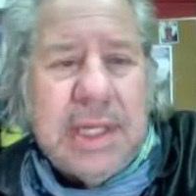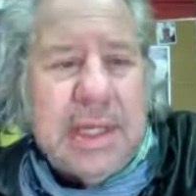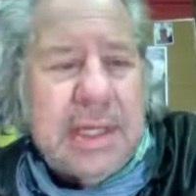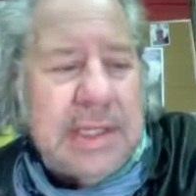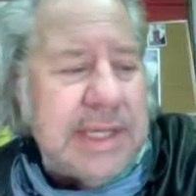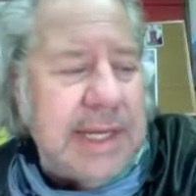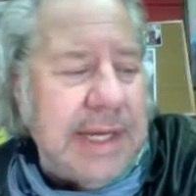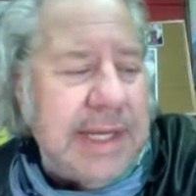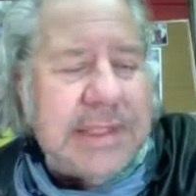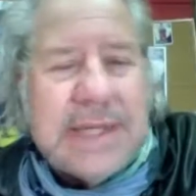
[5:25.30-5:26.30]

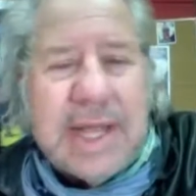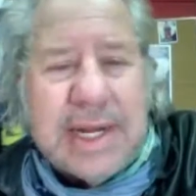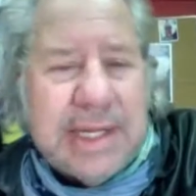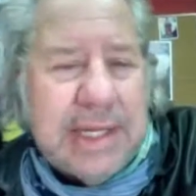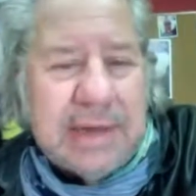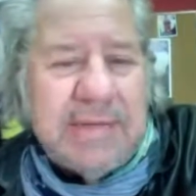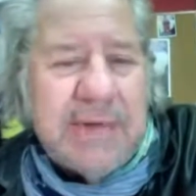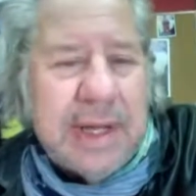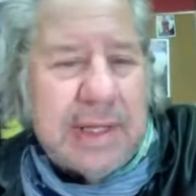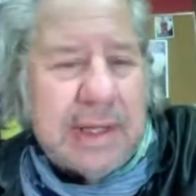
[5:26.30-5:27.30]
CDs kind of killed
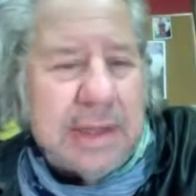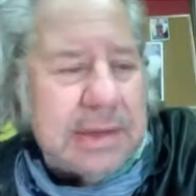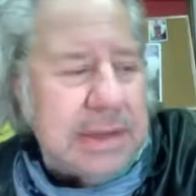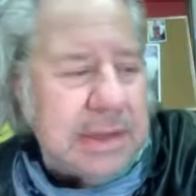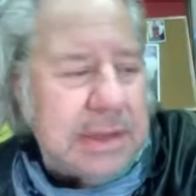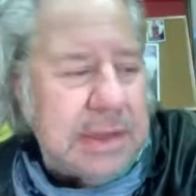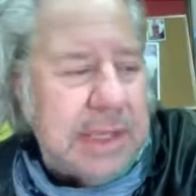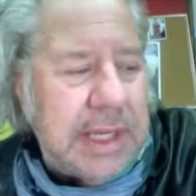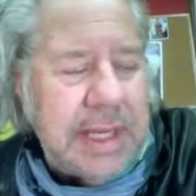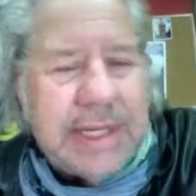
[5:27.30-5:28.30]
vinyl in
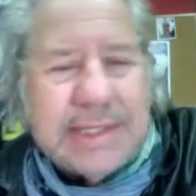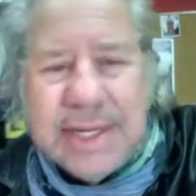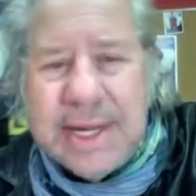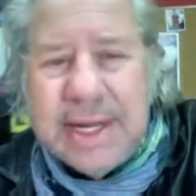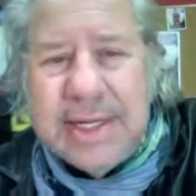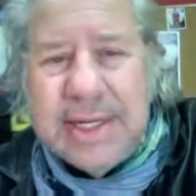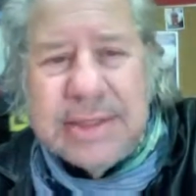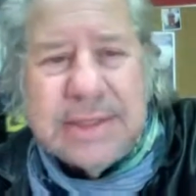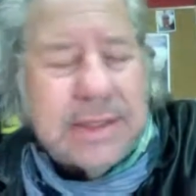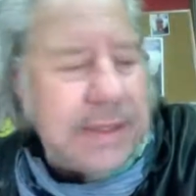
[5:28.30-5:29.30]
the 80s and
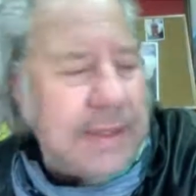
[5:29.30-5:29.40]
90s,